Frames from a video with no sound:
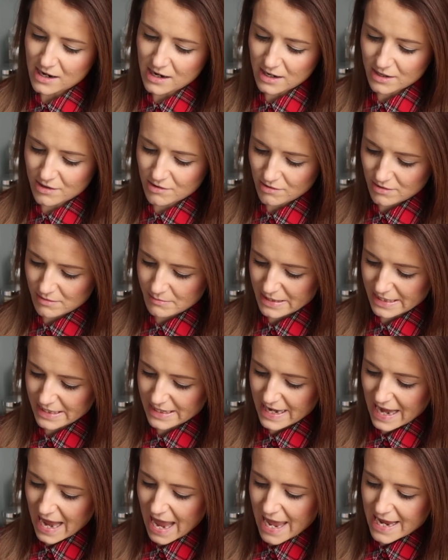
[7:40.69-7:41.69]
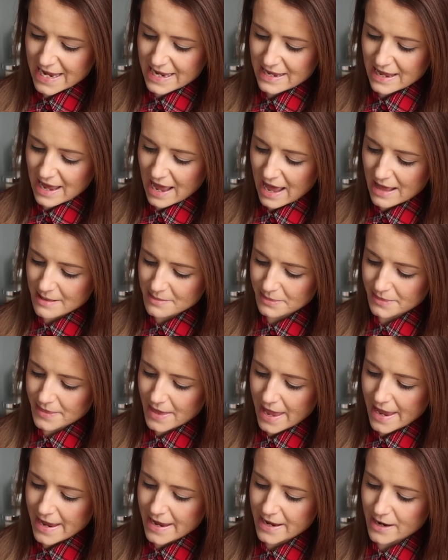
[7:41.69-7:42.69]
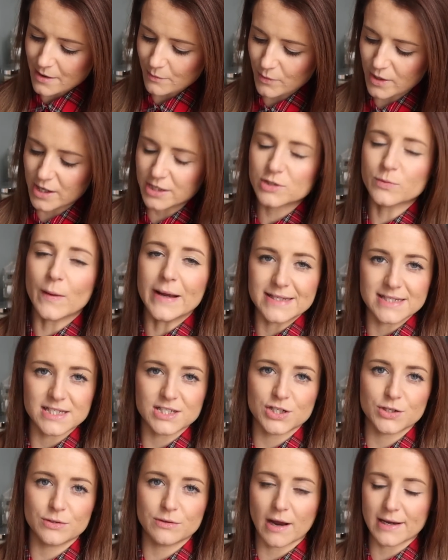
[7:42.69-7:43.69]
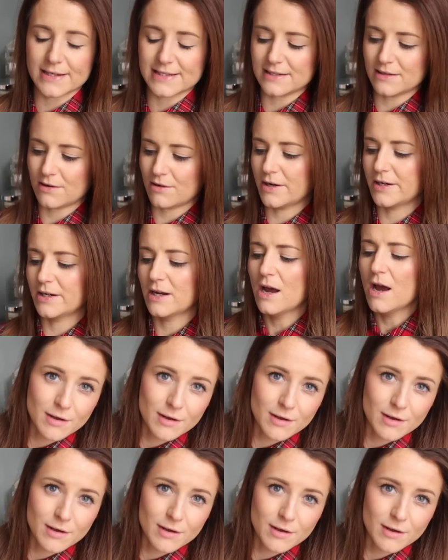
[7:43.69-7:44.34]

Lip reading: I got them in an 8, and they were £22.99.